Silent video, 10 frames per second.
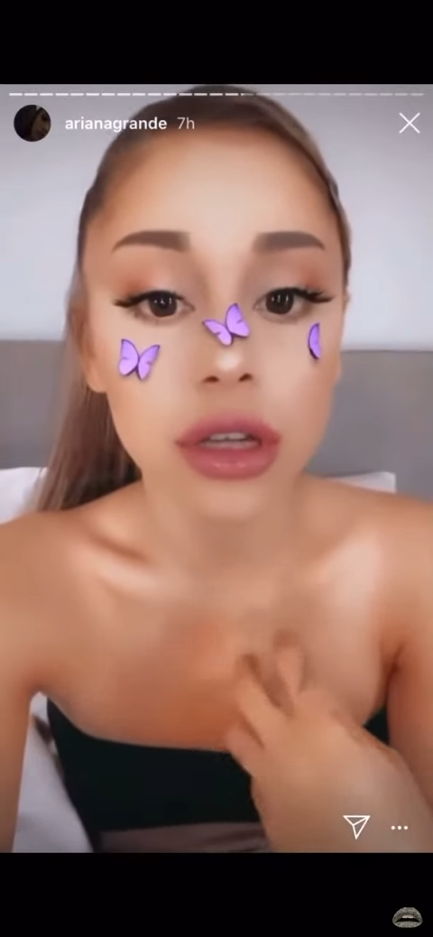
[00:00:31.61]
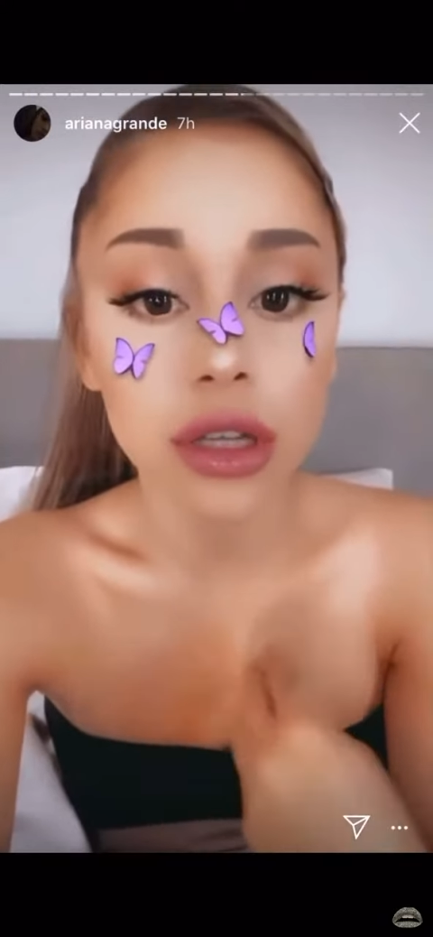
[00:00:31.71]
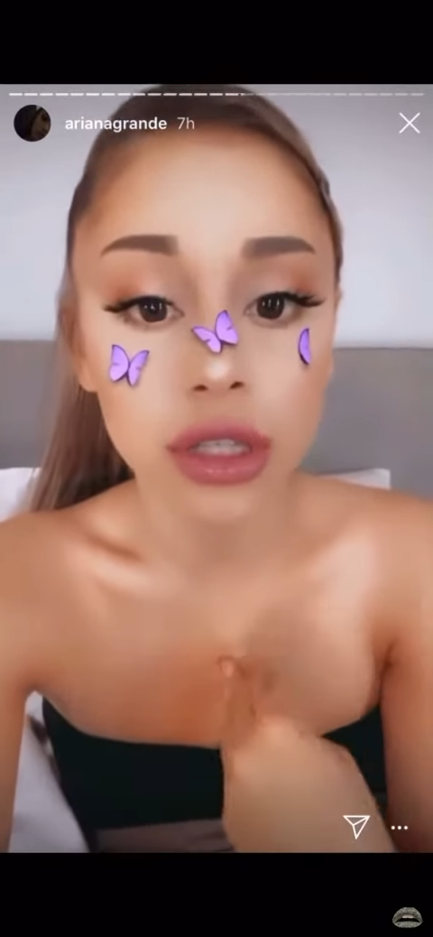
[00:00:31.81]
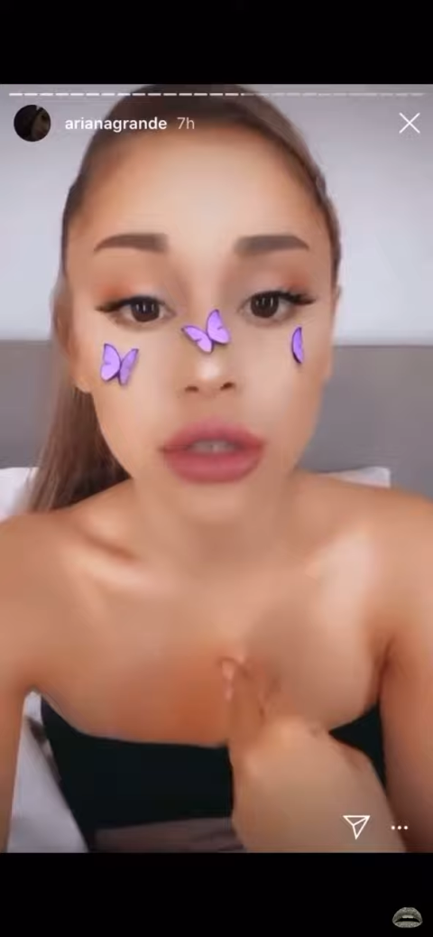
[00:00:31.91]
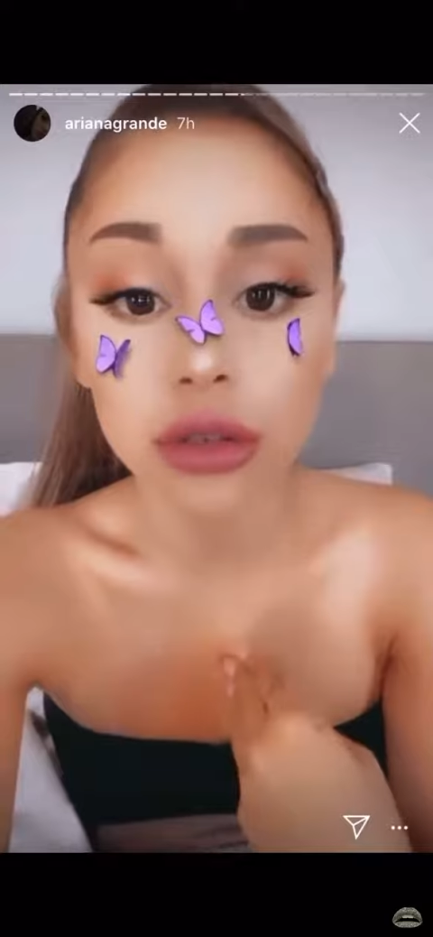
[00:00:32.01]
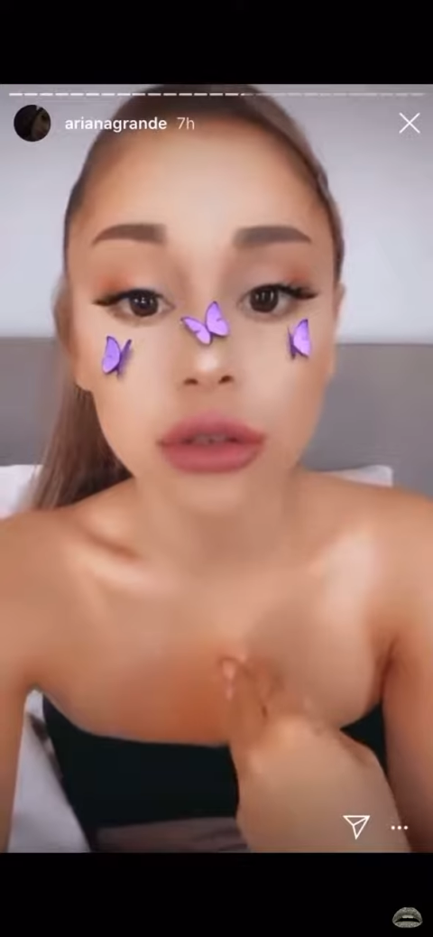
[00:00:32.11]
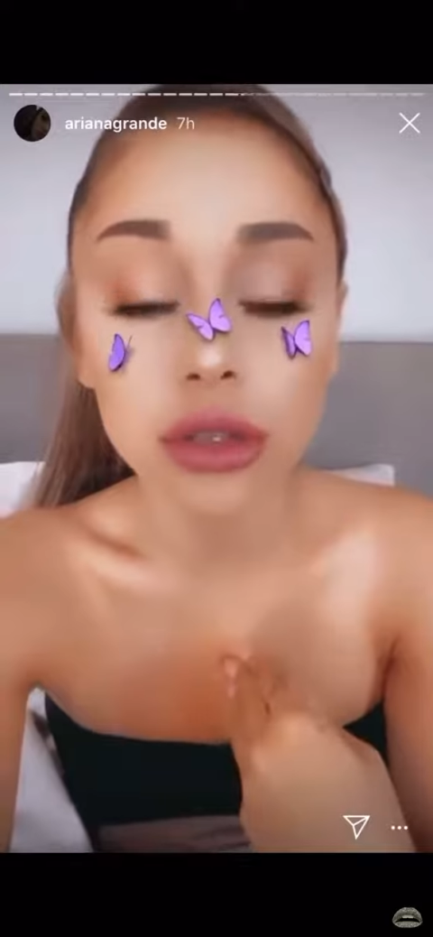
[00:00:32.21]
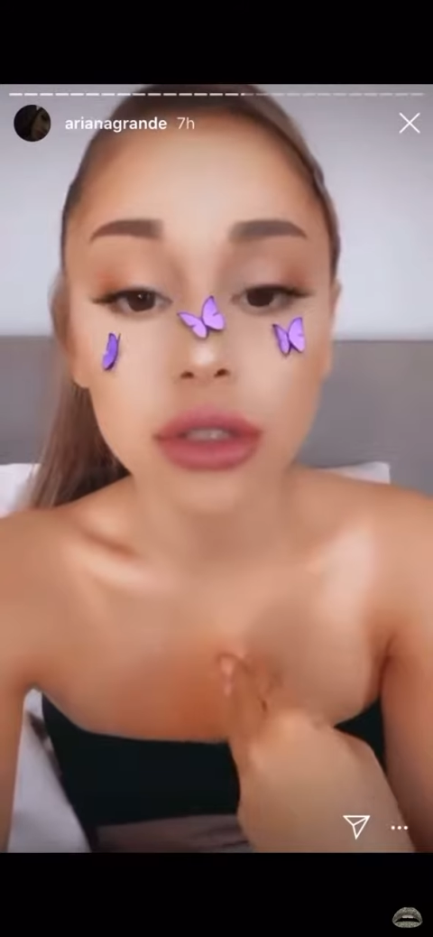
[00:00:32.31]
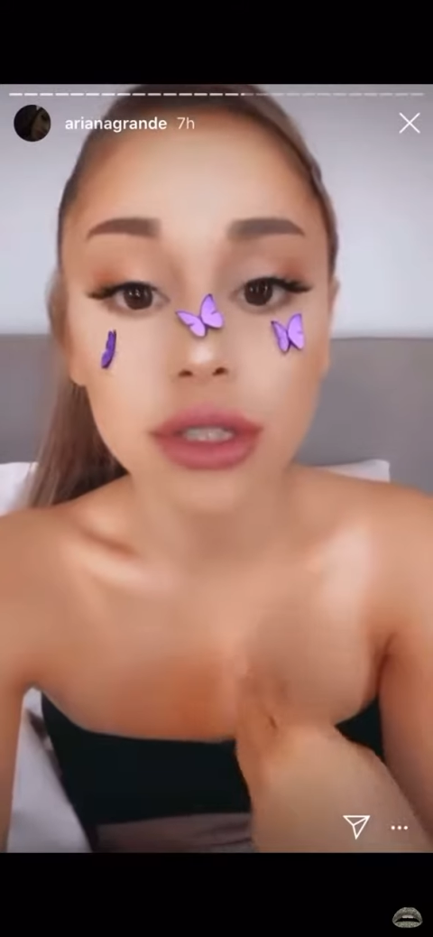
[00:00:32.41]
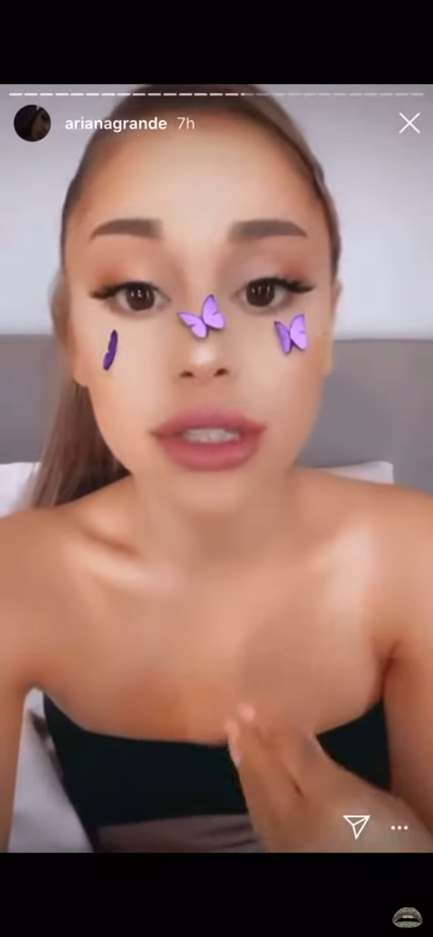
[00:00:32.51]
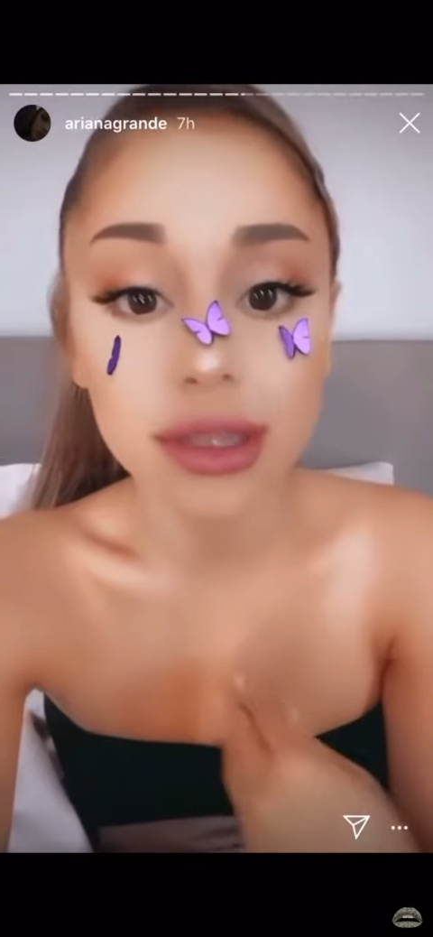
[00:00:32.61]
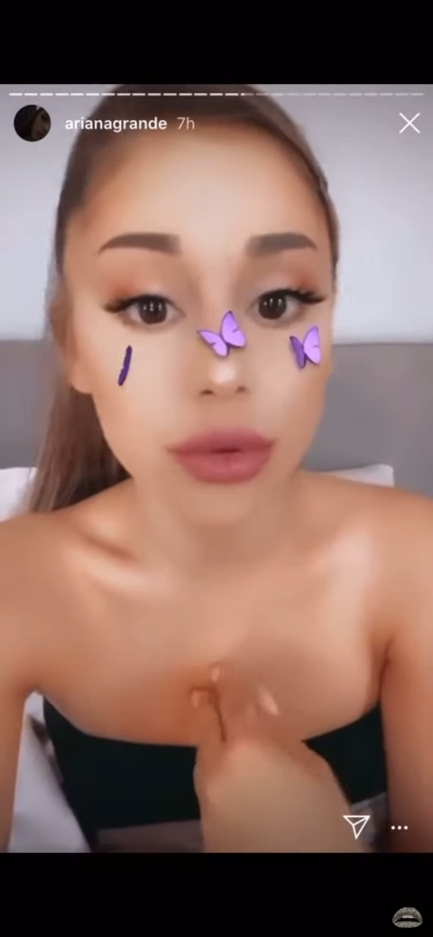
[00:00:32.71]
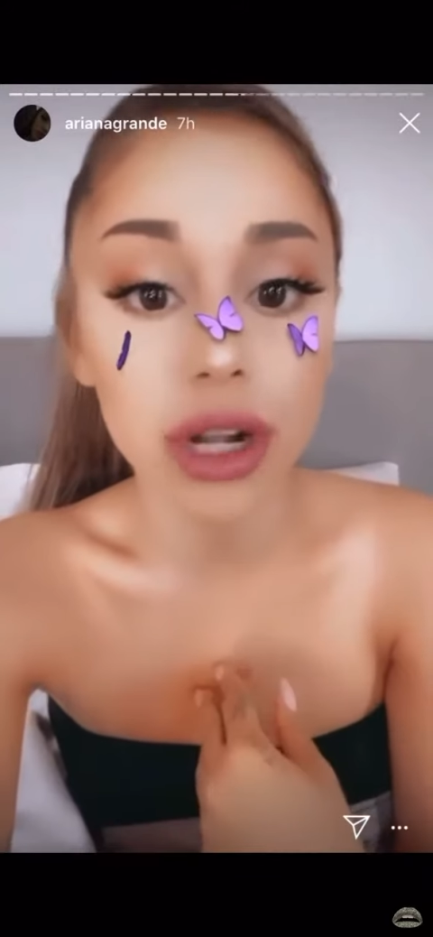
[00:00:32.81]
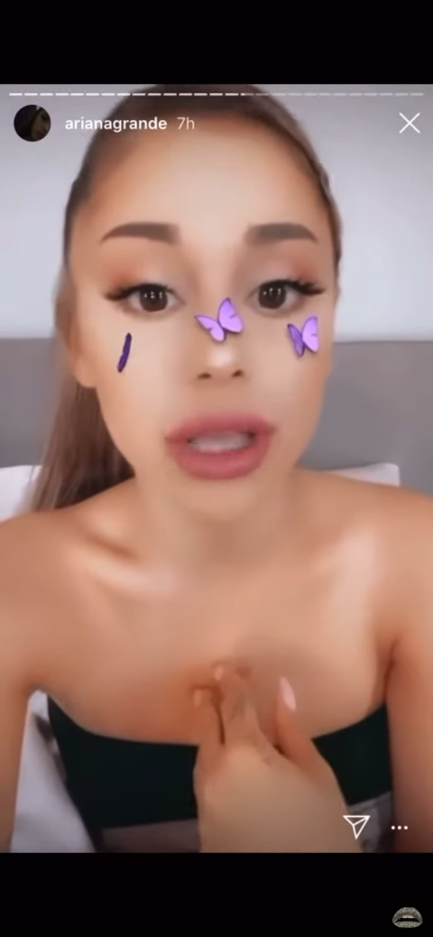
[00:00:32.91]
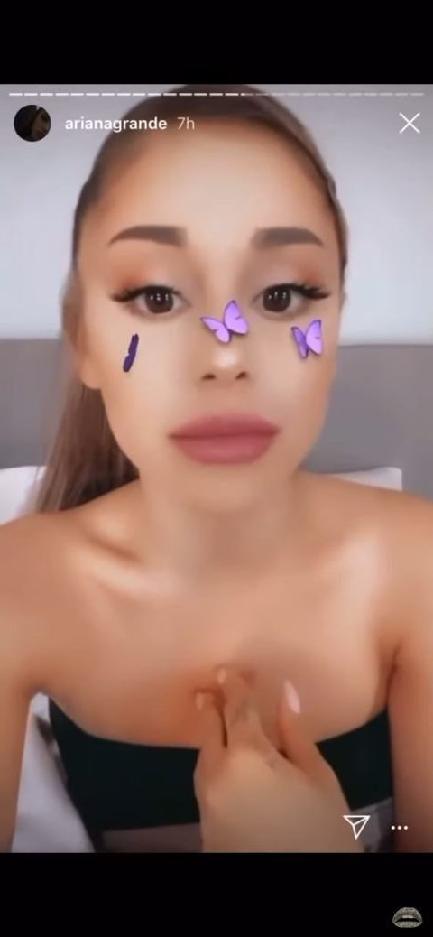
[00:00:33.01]
you
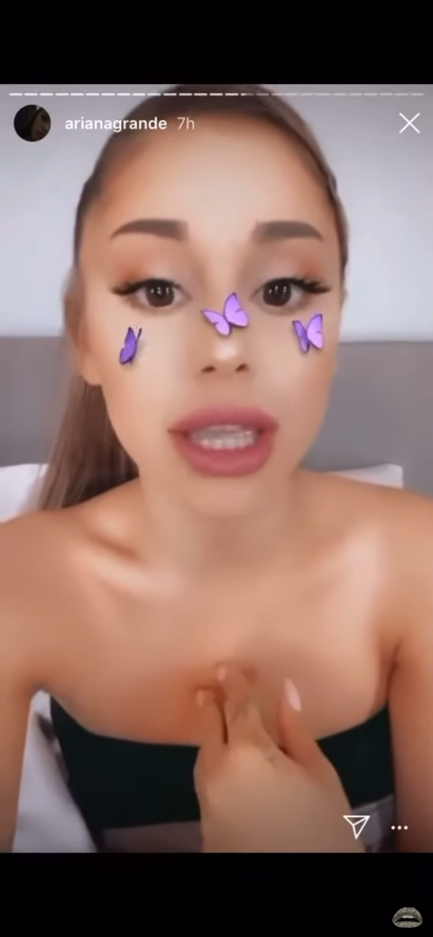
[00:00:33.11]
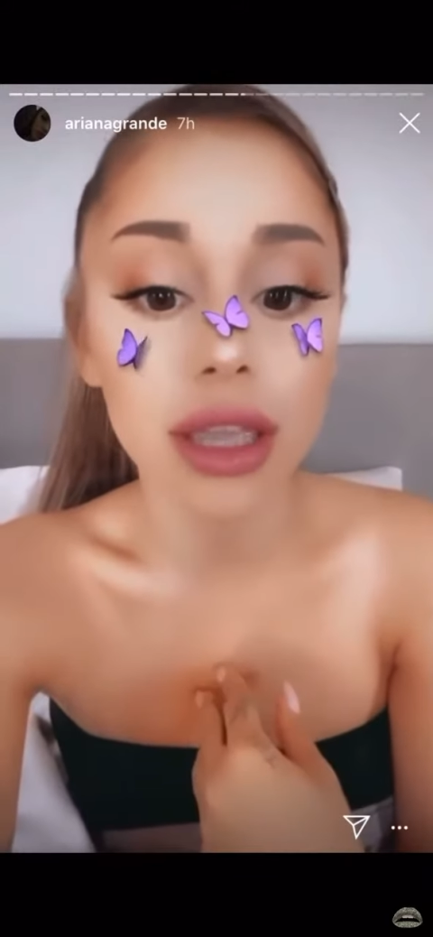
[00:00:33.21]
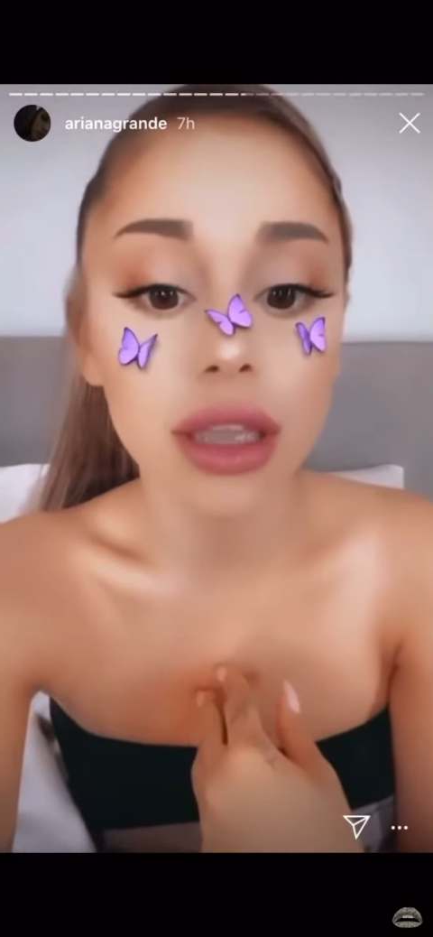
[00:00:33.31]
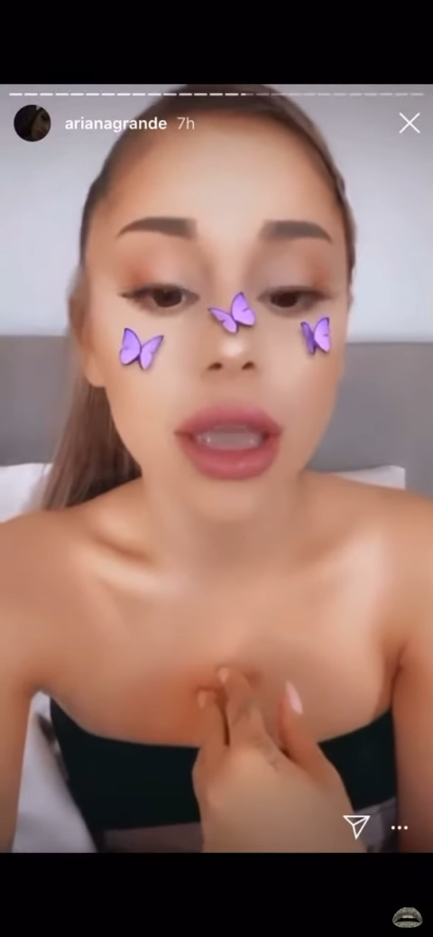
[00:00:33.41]
supporting me.